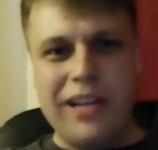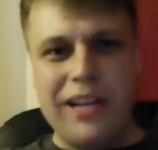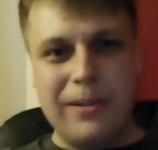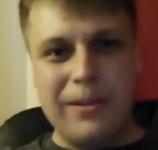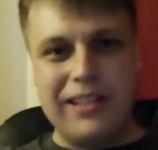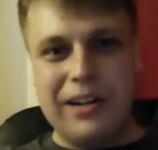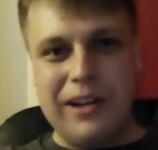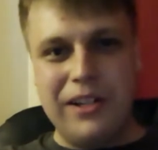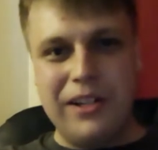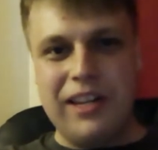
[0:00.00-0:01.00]
to ask a
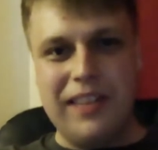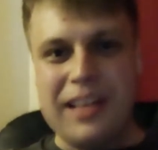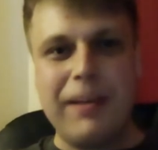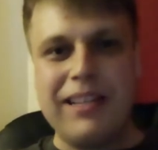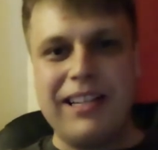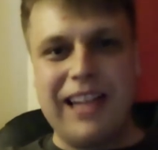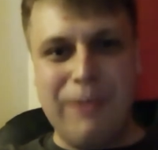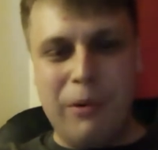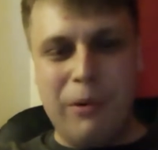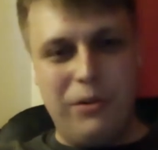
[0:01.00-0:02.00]
question, and that's basically
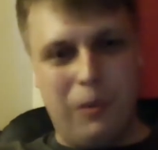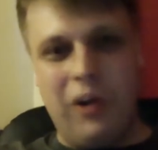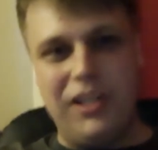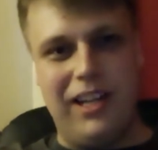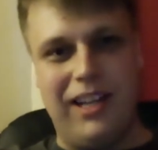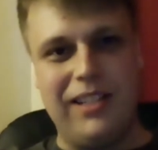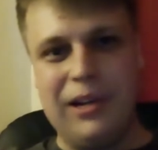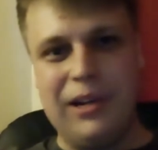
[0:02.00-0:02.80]
everyone who's watching it. So